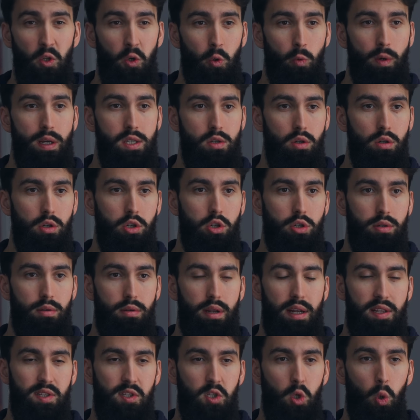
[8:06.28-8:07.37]
on the research,
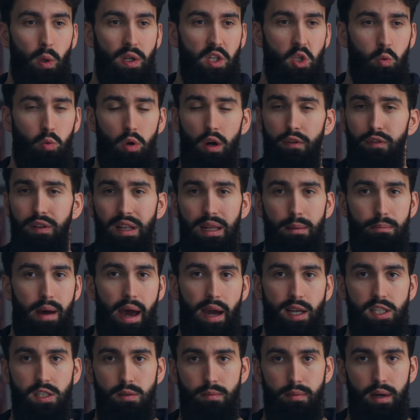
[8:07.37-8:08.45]
that's going to roughly
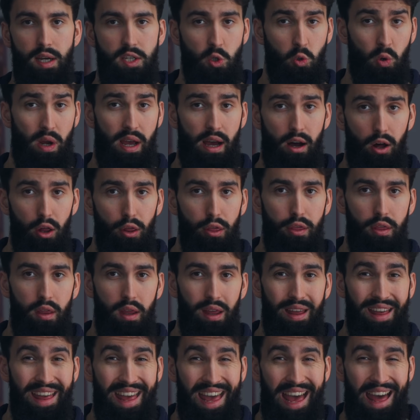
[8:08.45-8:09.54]
maximize your health,
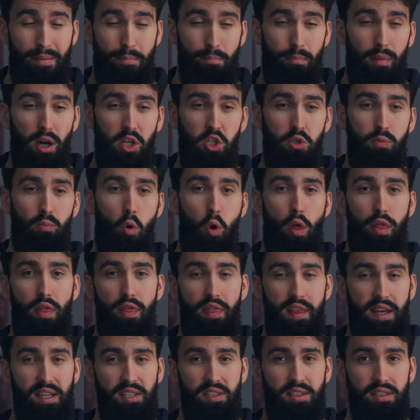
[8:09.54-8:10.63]
and much more
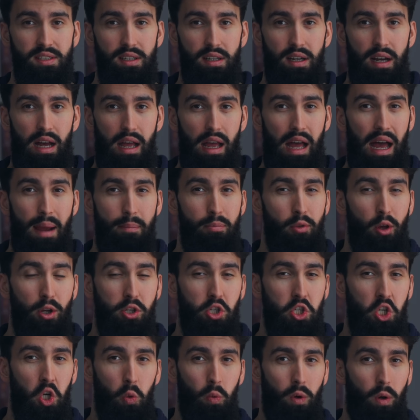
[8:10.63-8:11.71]
than this, I'm not
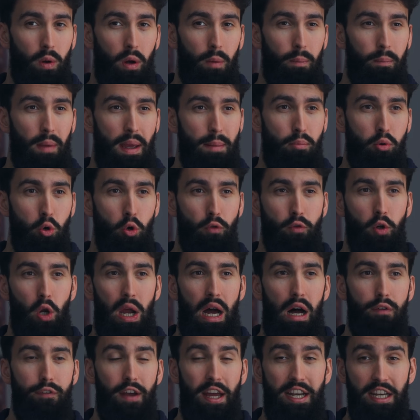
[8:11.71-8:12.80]
sure will improve your
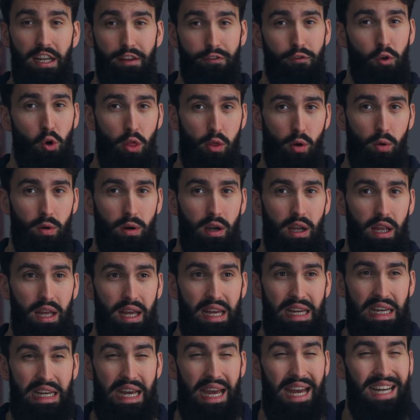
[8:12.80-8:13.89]
health any further,
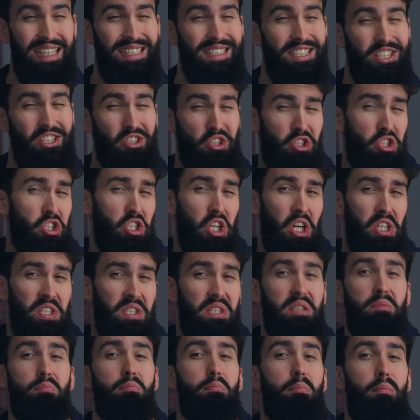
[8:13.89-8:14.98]
and
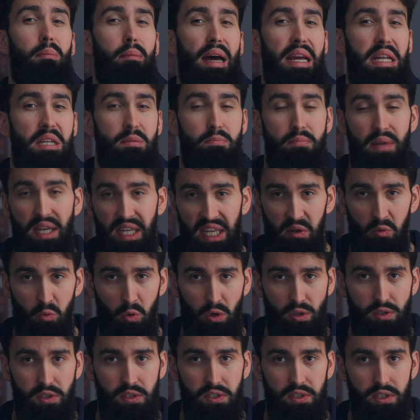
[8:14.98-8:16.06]
just might make it
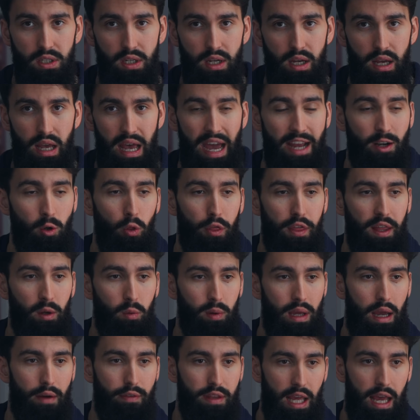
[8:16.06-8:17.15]
worse. I don't think
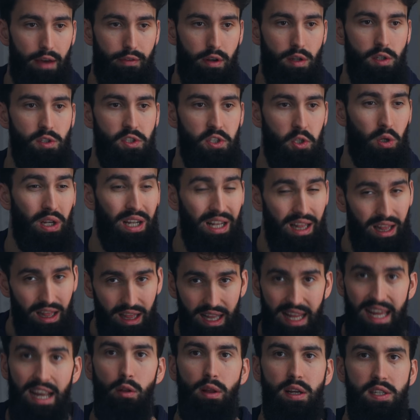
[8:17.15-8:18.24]
we have the evidence to
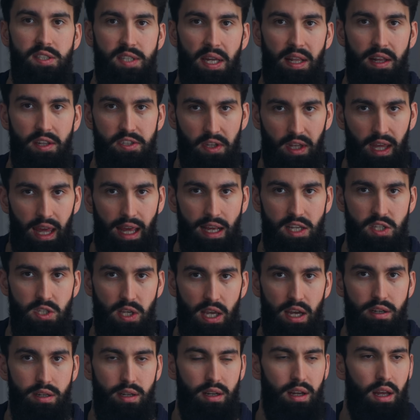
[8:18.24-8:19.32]
clearly say that's the case
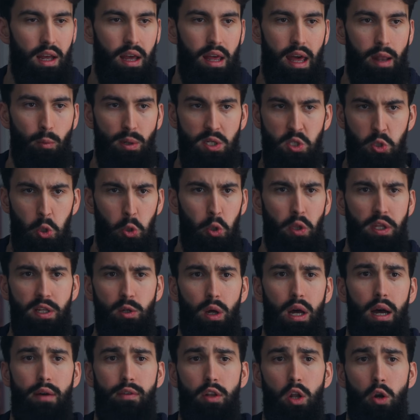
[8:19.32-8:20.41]
yet, and we certainly
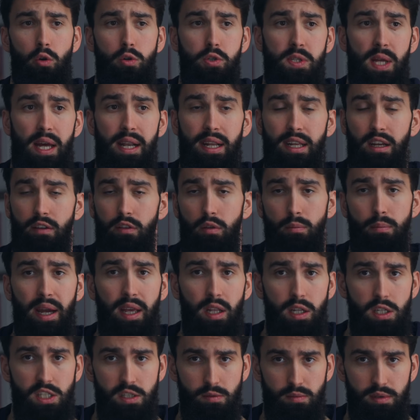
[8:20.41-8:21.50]
don't have an understanding of the
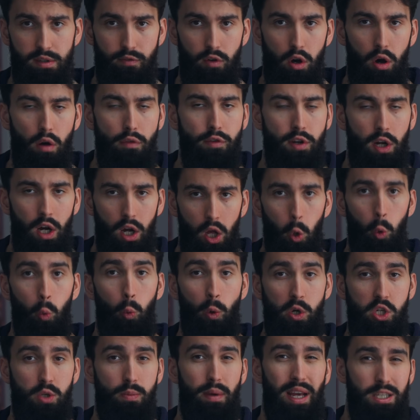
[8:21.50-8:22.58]
mechanisms involved,
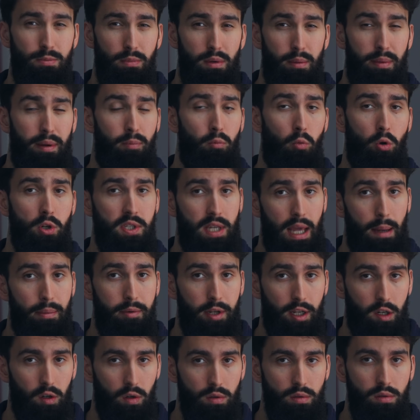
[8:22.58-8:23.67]
which makes me a bit more
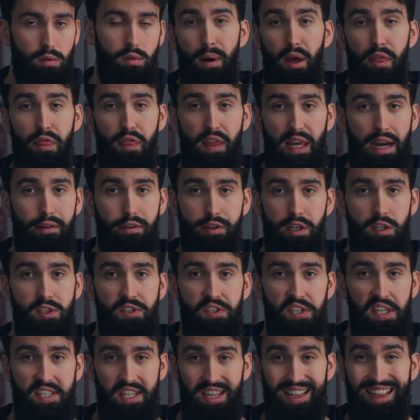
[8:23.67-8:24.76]
skeptical, but the
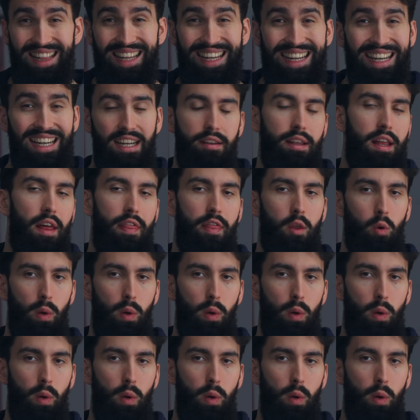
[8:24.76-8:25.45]
evidence is leaning in that